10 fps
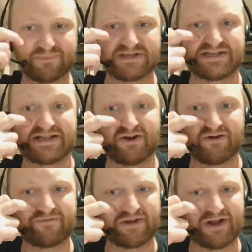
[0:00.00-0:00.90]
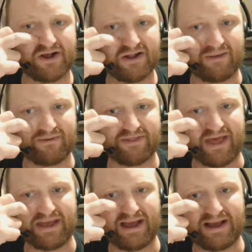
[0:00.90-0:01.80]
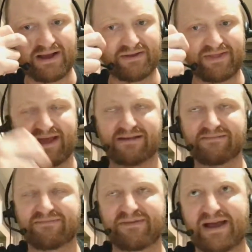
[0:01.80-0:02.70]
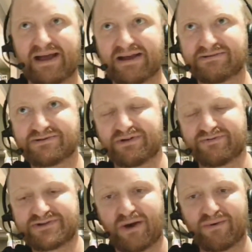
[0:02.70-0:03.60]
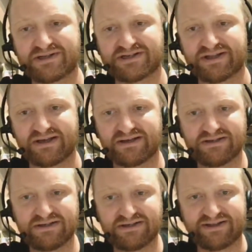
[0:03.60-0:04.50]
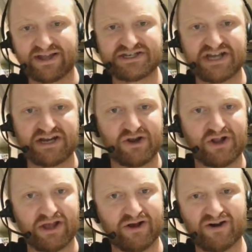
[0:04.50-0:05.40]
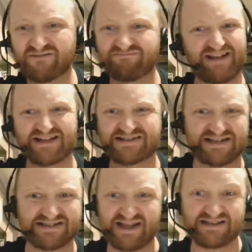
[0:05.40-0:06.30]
send off, like with that sort of shoulder to the chin early on last season.